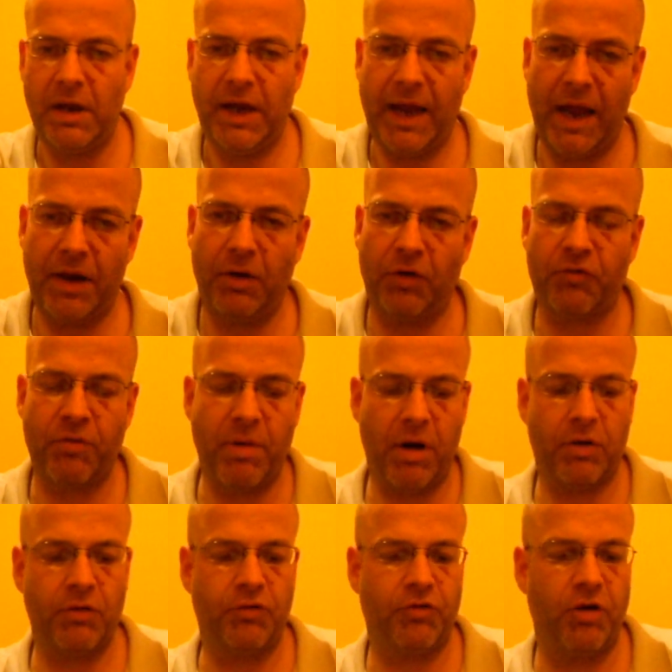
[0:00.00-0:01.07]
You get a nice
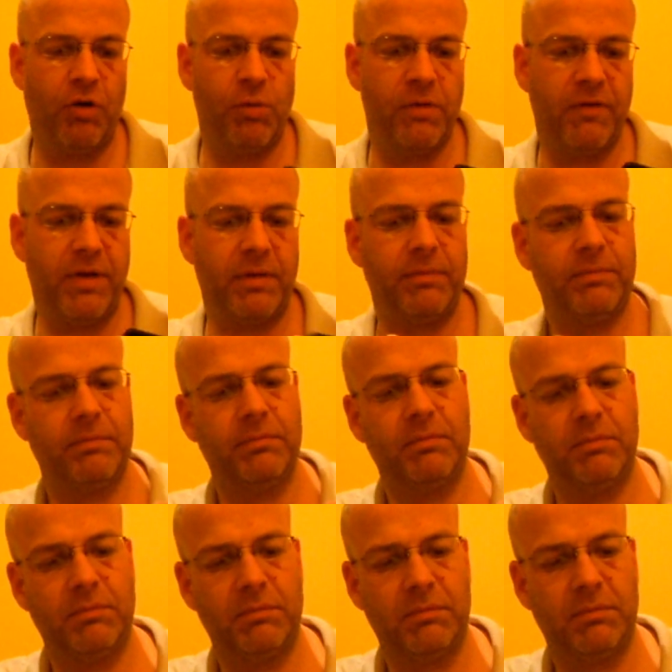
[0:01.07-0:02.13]
remote control with it
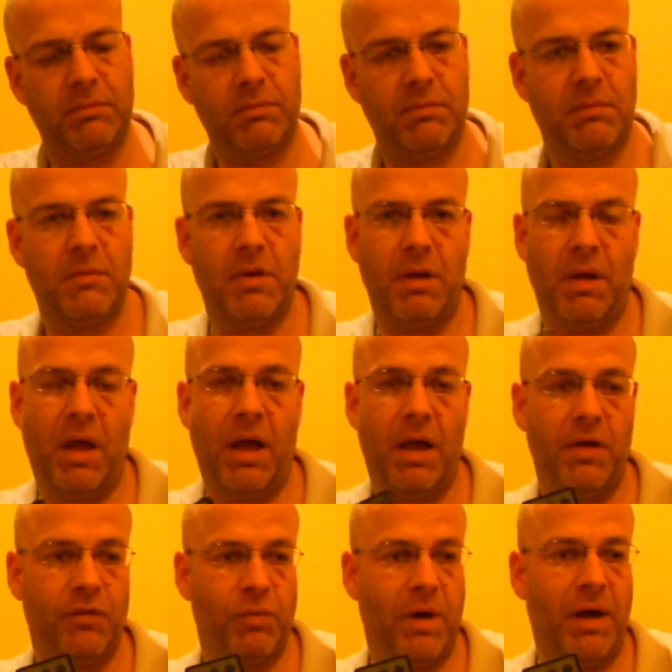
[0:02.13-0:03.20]

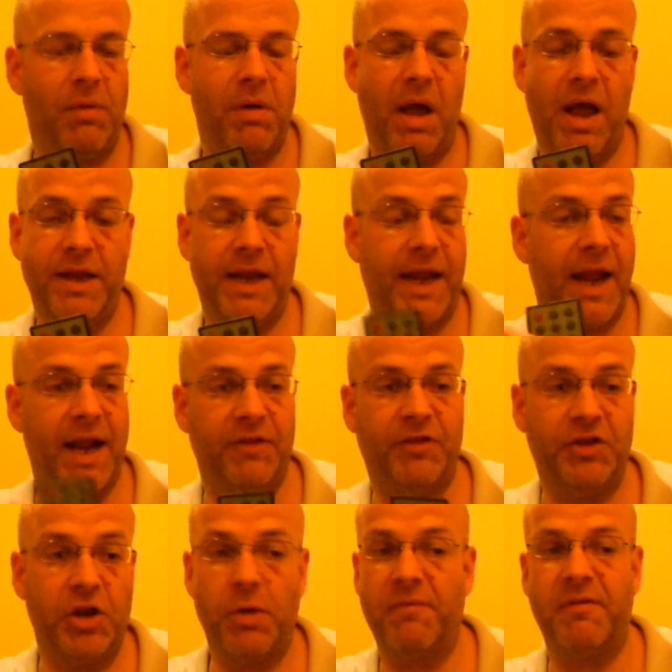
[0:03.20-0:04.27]
as well. You can
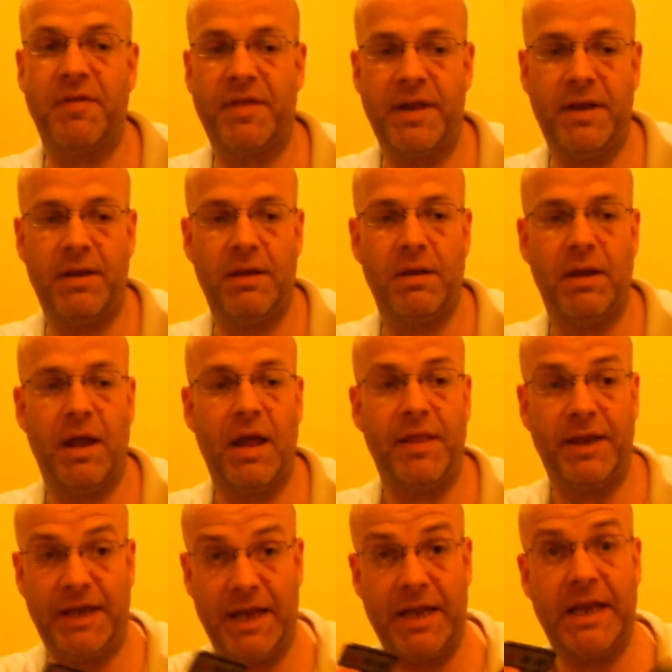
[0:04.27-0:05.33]
actually do everything
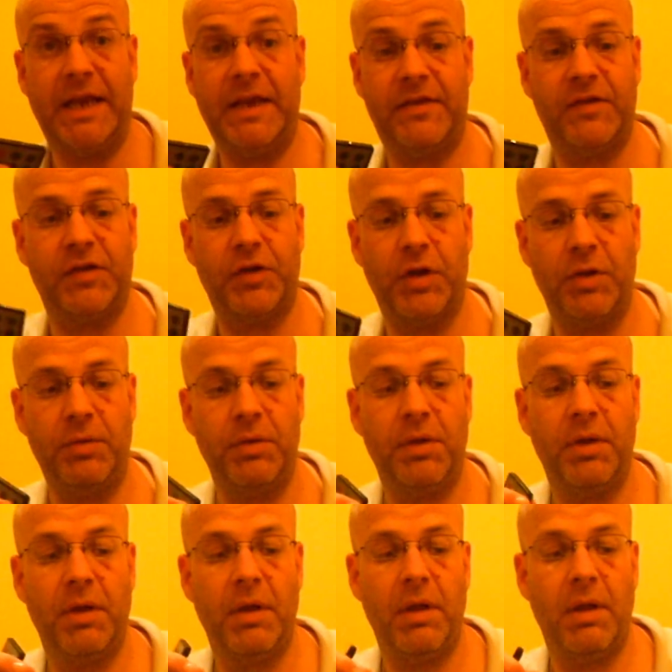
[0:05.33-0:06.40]
that you need to do
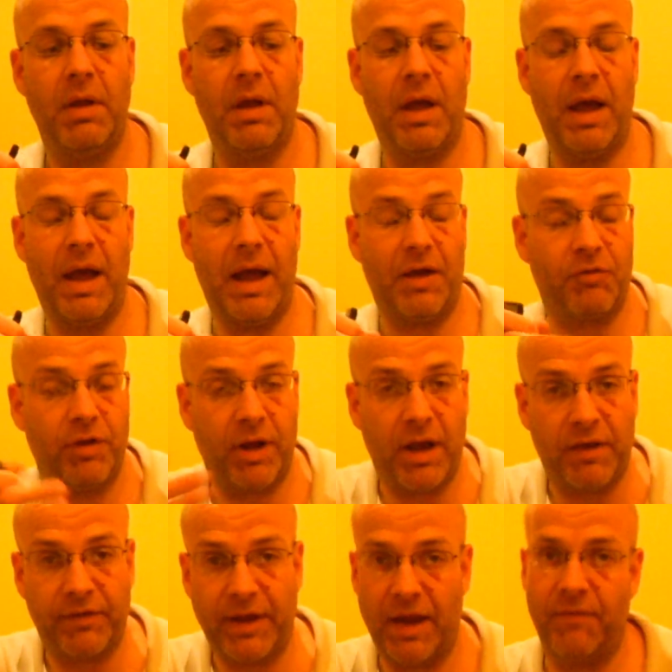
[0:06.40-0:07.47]
as
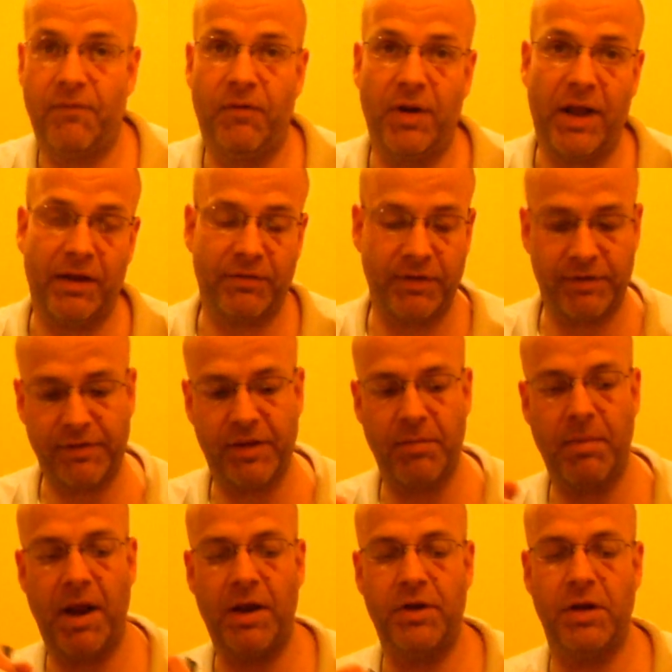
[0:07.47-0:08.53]
regards to getting full access to
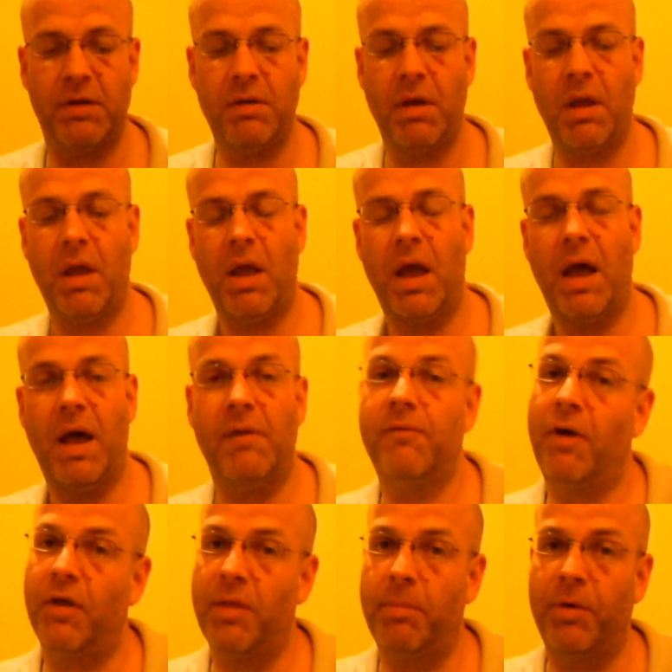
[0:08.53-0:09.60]
the menu
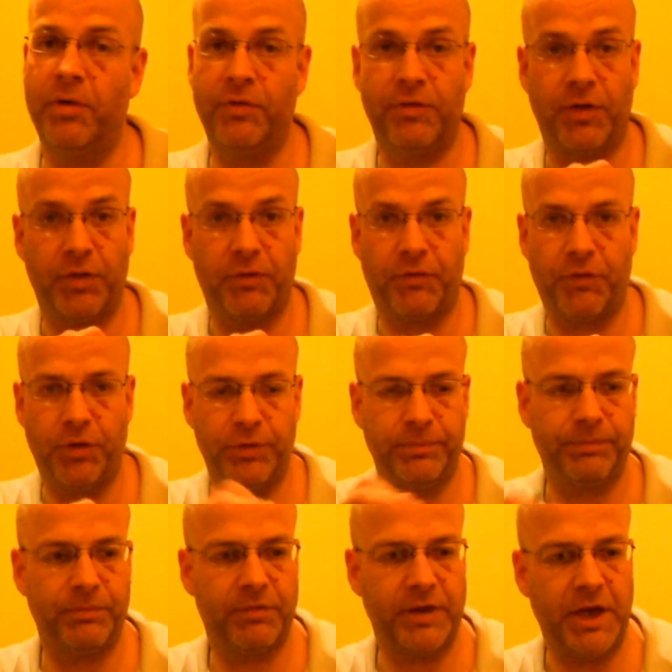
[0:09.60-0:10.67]
via the buttons on the
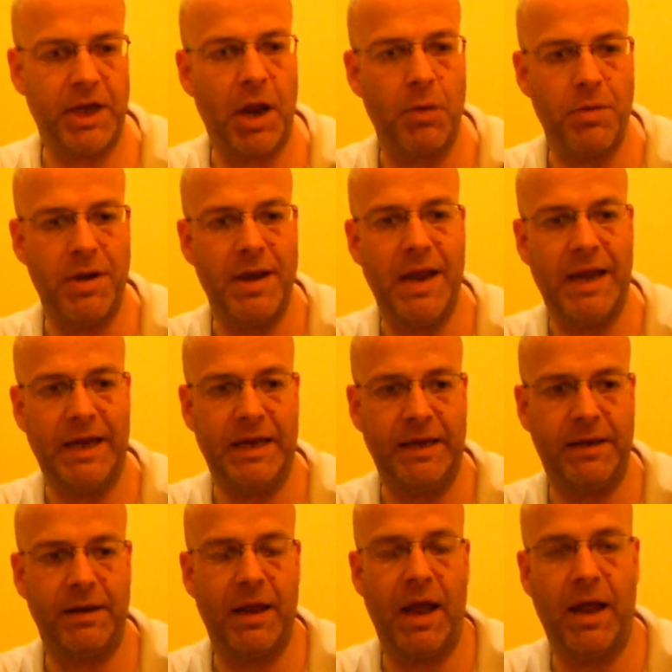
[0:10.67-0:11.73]
front, so you don't
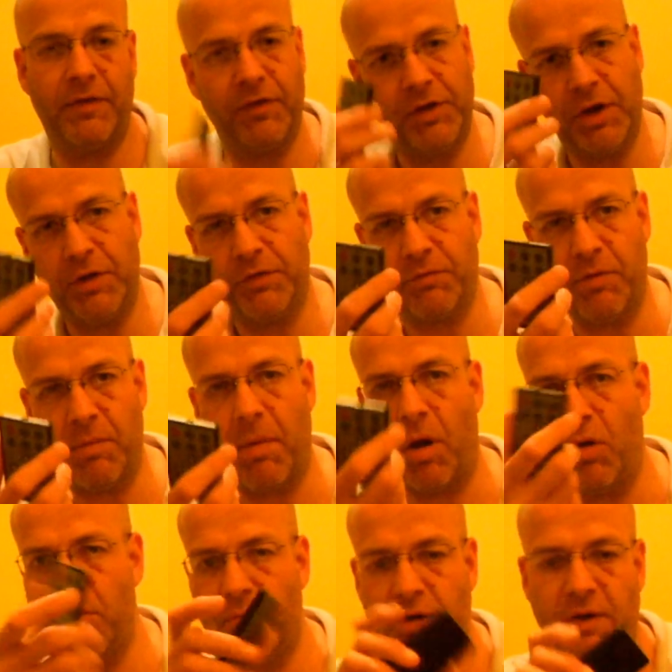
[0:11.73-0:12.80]
need to use a
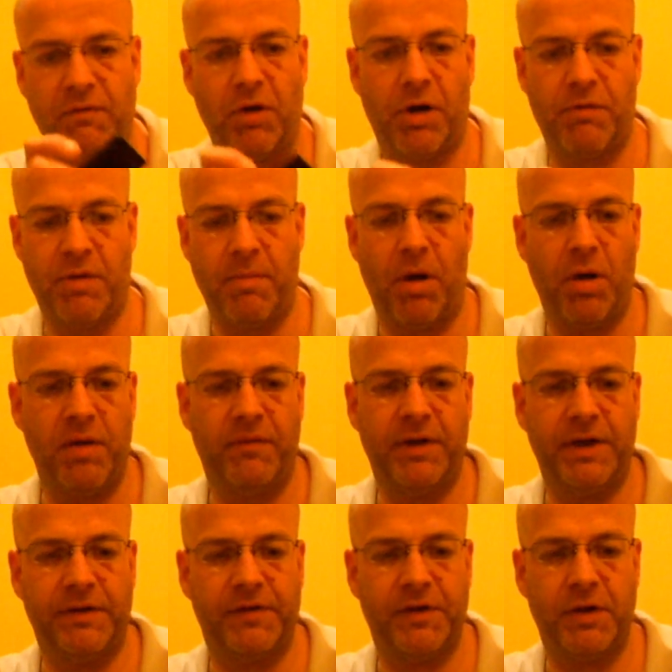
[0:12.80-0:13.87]
remote, but you've got a remote if
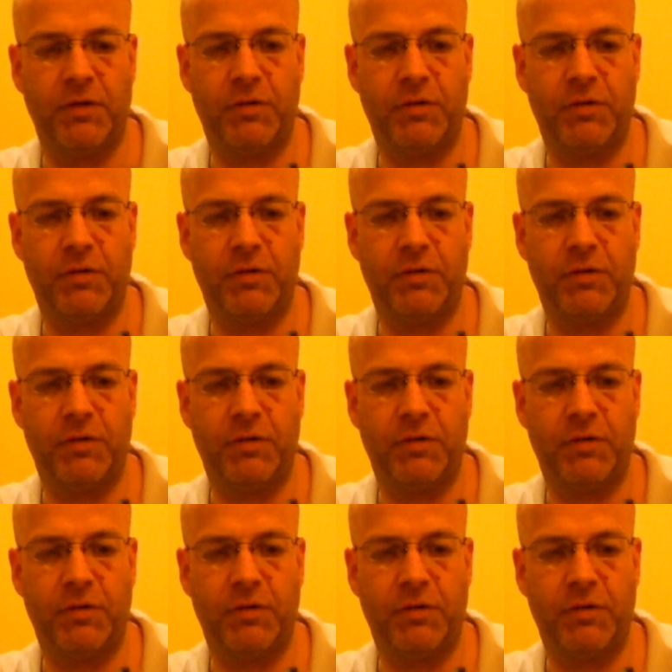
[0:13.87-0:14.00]
you need to